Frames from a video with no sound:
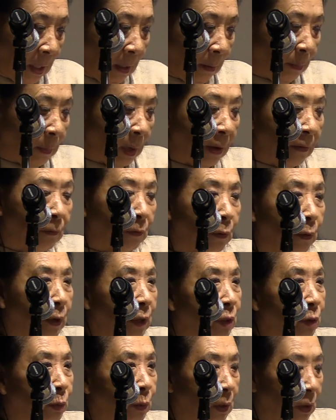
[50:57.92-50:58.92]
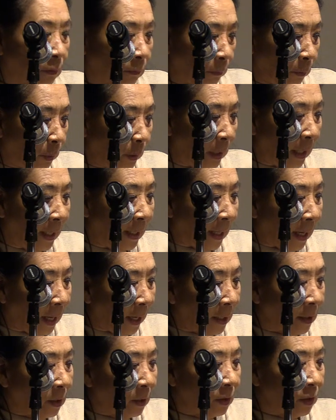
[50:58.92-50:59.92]
My voice was full and
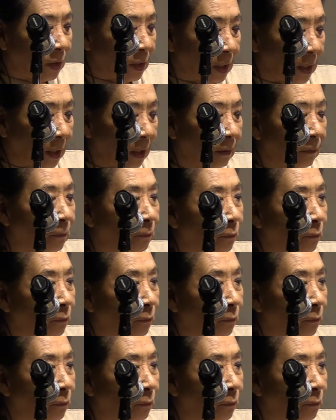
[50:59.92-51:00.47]
I could sing